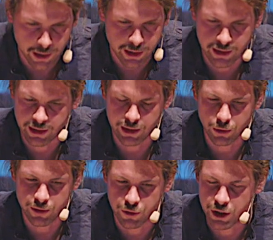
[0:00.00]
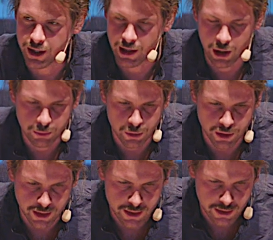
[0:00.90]
I don't even check the output
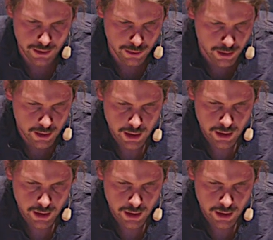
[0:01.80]
yet, so